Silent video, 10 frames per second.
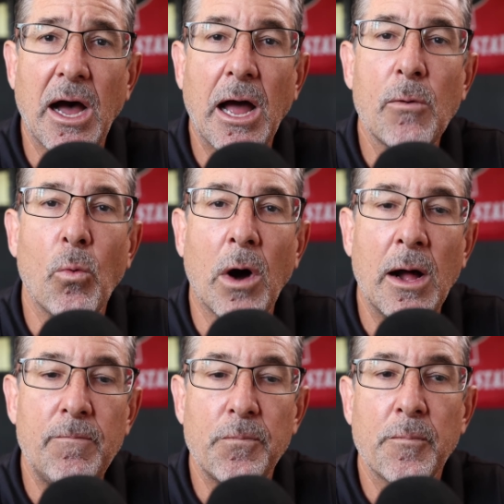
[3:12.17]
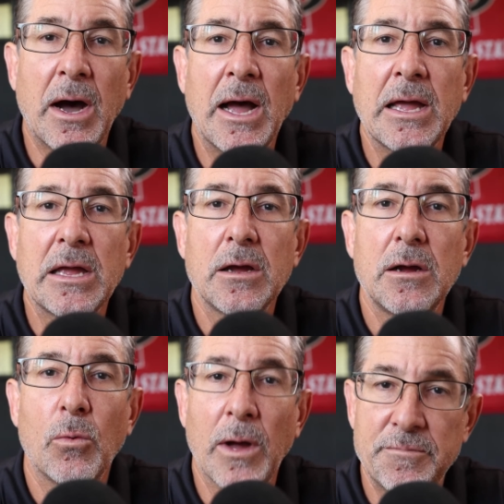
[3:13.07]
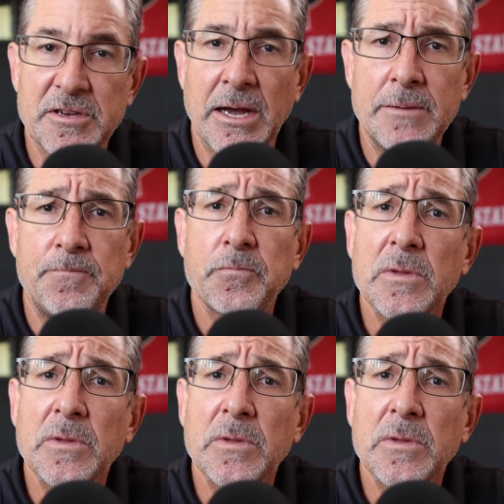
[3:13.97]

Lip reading: I want my website